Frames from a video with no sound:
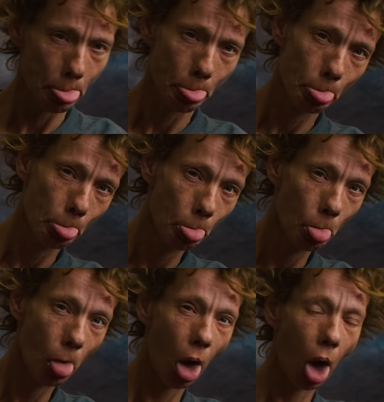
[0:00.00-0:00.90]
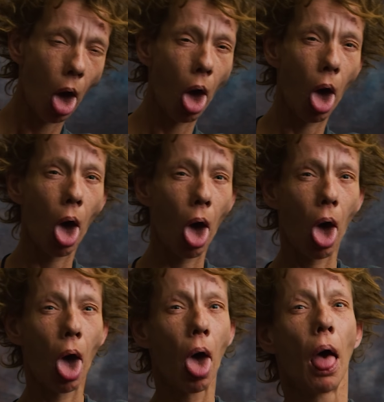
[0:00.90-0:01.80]
So you, you actually have a
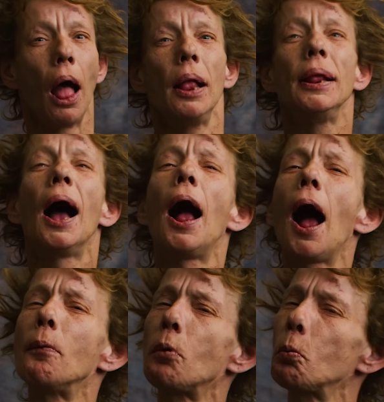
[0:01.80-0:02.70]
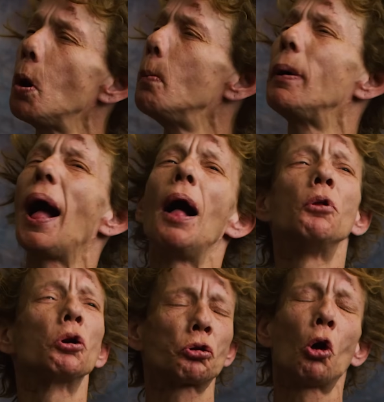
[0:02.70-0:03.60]
room? Yeah, I have a room, but I
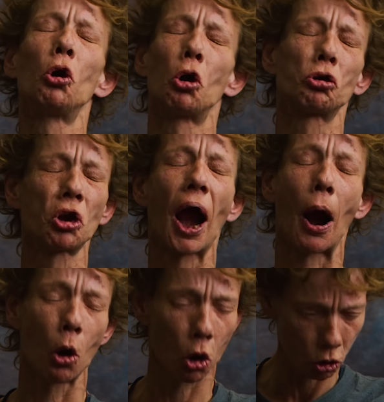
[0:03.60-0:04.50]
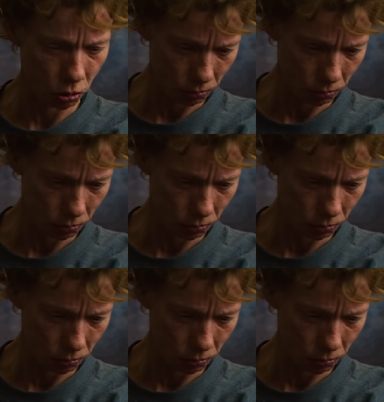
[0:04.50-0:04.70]
have no toilet or shower.